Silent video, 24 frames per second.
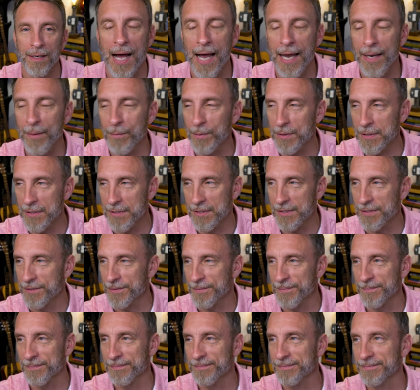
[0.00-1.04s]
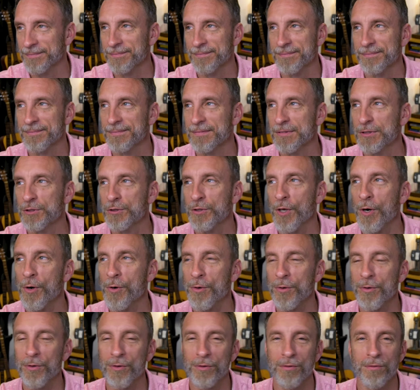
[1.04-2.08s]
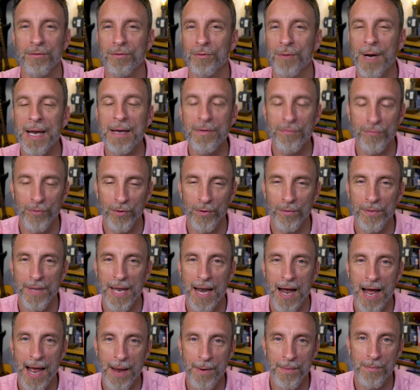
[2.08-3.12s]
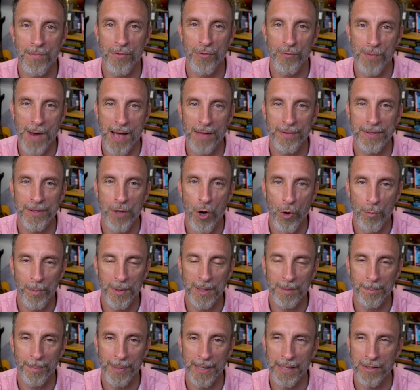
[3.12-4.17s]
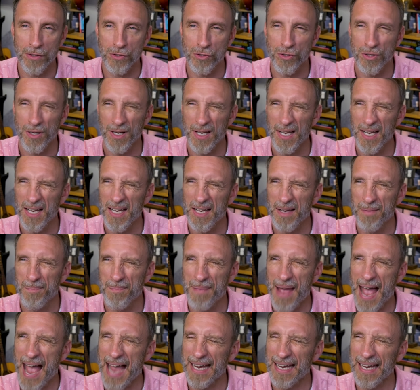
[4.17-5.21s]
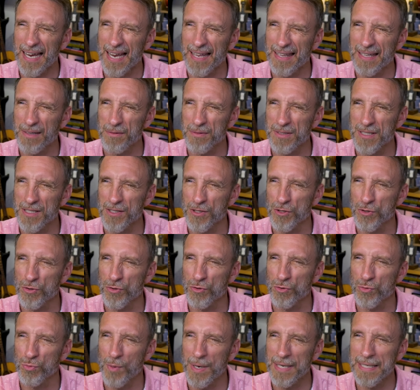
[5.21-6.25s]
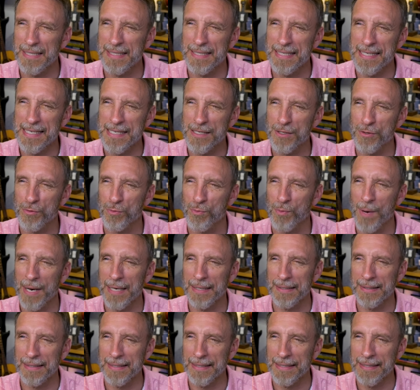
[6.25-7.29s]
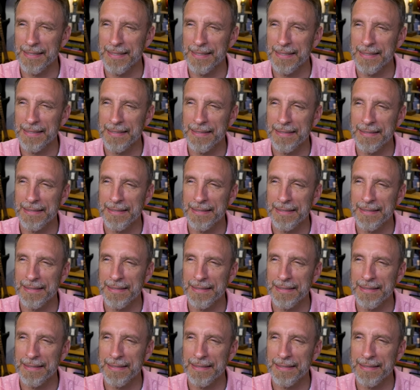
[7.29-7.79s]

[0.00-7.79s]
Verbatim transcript: I was so grateful that I threw out the opening pitch back, I think it was in 2020